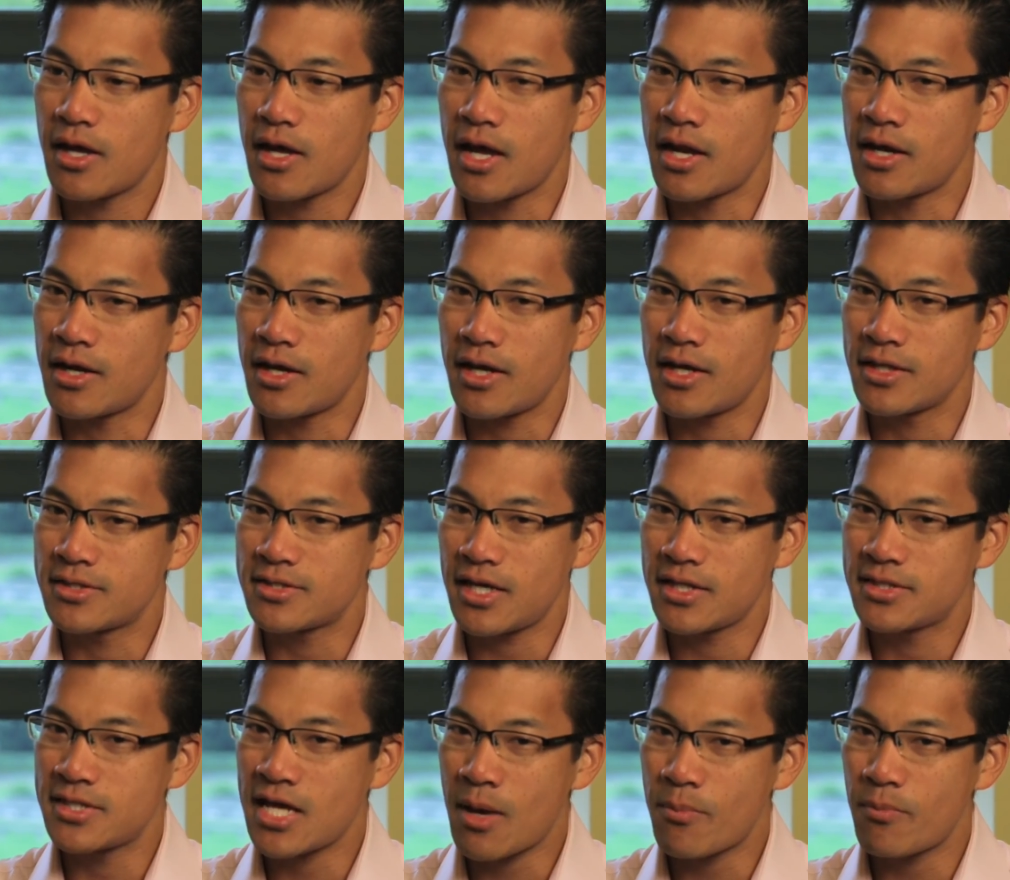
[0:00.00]
and
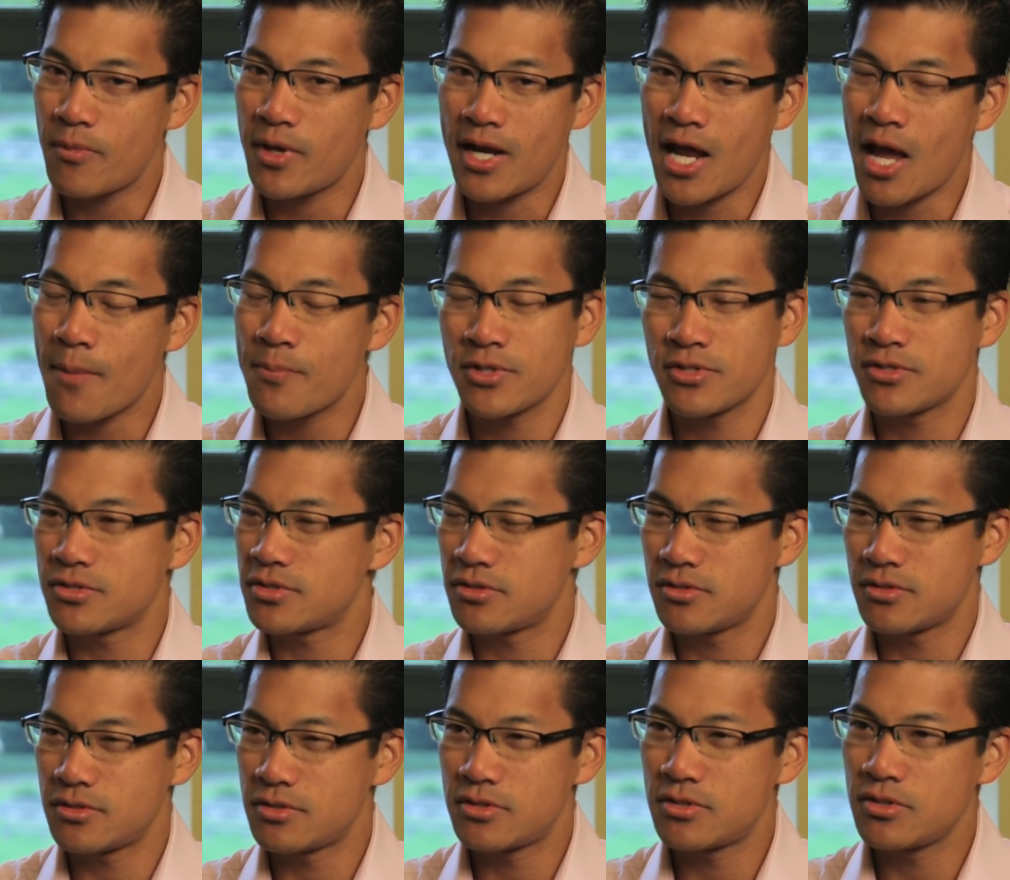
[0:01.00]
it happens
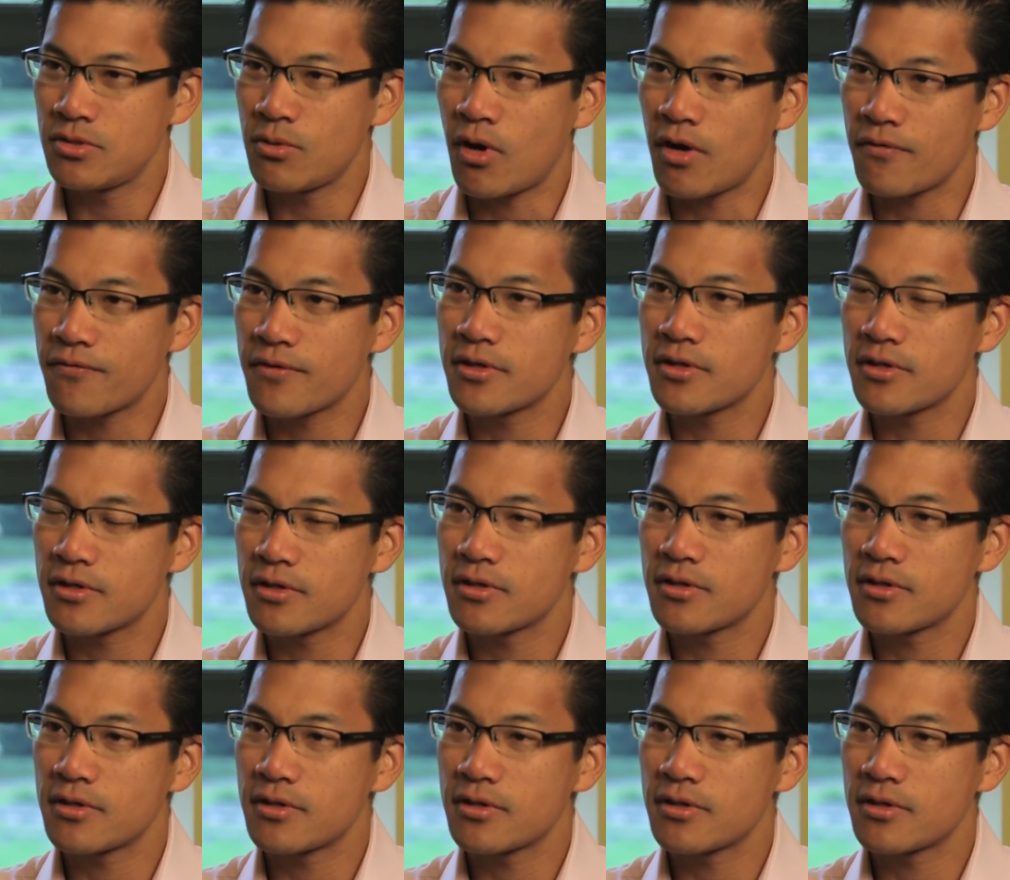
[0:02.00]
too often.